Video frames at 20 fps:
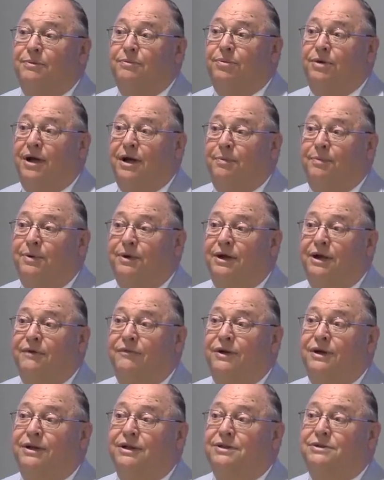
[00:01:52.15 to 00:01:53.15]
proper
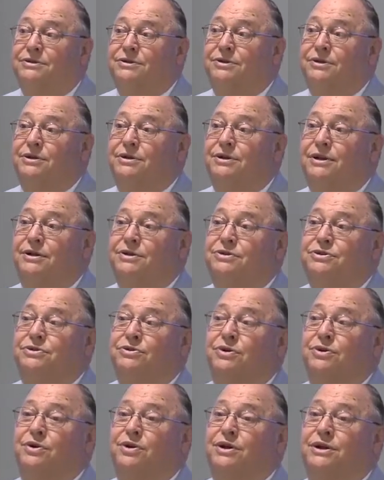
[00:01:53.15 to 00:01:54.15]
governance, good
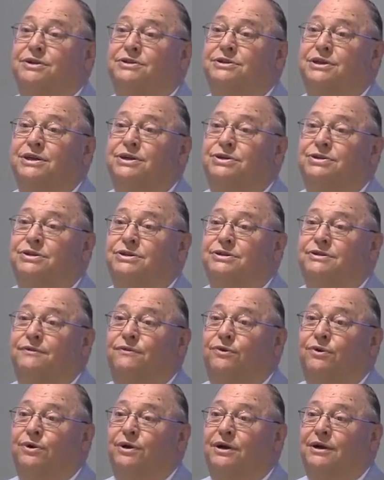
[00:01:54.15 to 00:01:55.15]
culture in organizations
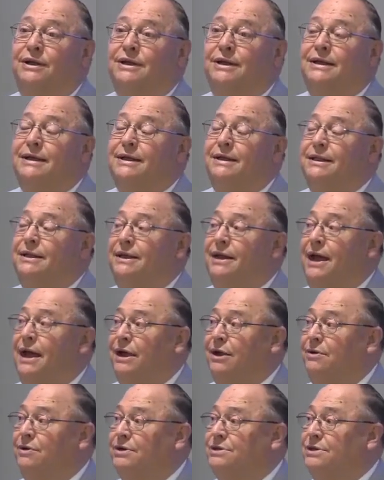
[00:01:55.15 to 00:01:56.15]
for the
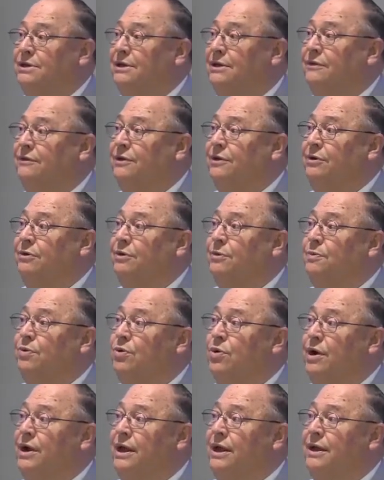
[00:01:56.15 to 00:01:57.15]
accuracy of their
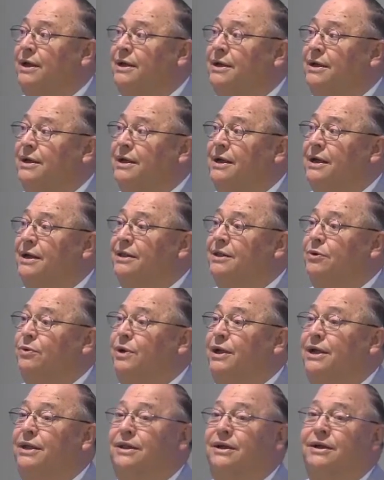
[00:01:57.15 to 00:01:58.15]
reporting and the
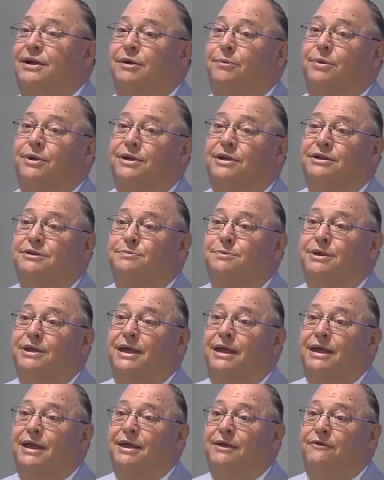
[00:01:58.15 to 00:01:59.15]
way the companies
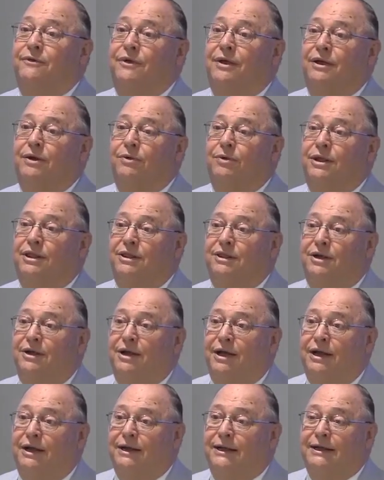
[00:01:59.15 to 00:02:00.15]
behave. And we
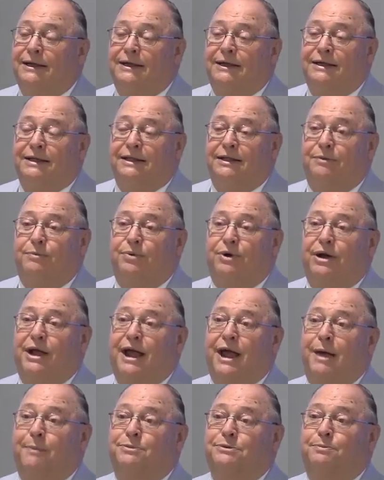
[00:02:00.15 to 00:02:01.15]
thought that
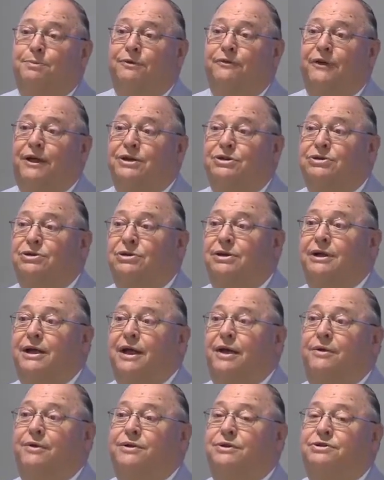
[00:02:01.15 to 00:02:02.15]
perhaps professional
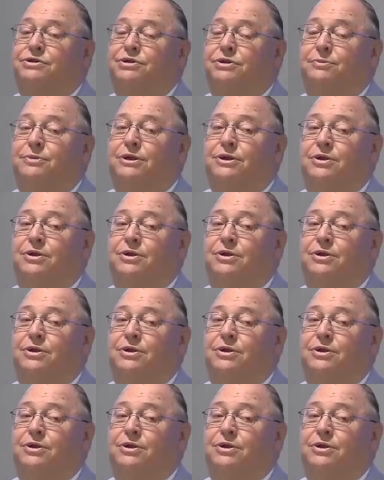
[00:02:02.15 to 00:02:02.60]
accountants should be